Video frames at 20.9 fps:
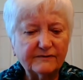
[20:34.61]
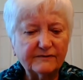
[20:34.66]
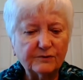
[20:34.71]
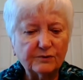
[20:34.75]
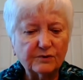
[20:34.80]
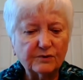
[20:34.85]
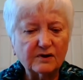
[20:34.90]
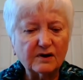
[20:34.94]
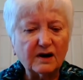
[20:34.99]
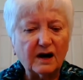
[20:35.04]

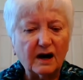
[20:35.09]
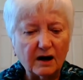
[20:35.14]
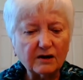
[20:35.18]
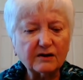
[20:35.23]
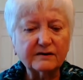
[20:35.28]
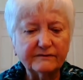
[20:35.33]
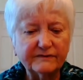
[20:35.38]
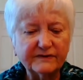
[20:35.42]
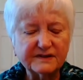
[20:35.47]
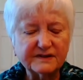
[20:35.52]
for
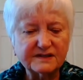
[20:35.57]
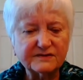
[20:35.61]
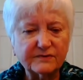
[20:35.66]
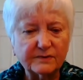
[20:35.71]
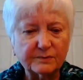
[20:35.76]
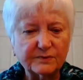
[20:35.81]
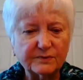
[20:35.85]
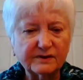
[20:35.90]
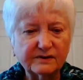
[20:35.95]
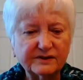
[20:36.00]
archivists
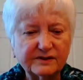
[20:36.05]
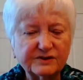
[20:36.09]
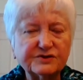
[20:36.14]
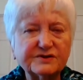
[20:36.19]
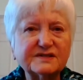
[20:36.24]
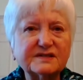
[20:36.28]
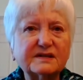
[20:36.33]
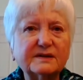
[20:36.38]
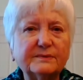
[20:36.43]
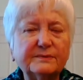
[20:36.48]
from
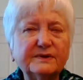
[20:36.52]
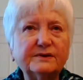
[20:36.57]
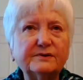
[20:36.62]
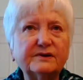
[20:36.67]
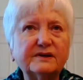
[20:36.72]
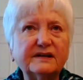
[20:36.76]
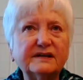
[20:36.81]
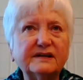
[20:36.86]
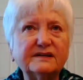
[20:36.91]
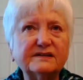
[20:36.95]
religious
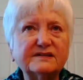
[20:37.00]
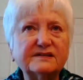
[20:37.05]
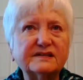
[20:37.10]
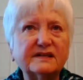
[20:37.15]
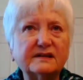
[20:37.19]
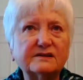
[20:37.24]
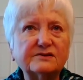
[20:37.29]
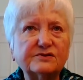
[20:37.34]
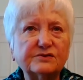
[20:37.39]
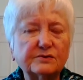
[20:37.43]
communities
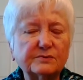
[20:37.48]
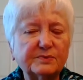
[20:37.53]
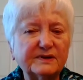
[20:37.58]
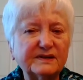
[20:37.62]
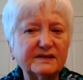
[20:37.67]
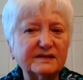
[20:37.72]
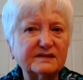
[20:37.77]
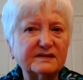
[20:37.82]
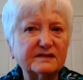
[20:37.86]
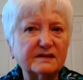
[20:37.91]
that took
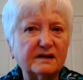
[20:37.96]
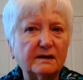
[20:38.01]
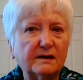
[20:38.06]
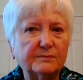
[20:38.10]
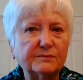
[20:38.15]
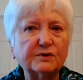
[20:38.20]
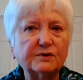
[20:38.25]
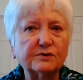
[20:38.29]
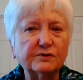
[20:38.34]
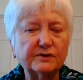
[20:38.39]
place
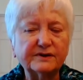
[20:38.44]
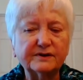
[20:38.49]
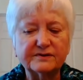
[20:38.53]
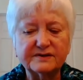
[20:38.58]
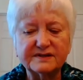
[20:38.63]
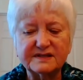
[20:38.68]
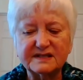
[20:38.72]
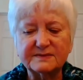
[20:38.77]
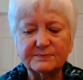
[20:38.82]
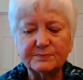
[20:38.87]
earlier
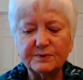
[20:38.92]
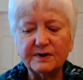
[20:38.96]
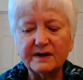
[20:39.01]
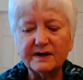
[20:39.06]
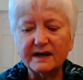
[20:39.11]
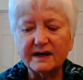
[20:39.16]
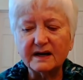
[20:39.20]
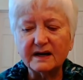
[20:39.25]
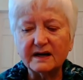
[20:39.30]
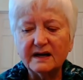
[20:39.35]
this
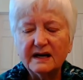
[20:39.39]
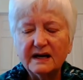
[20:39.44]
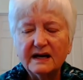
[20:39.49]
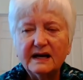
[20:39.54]
spring.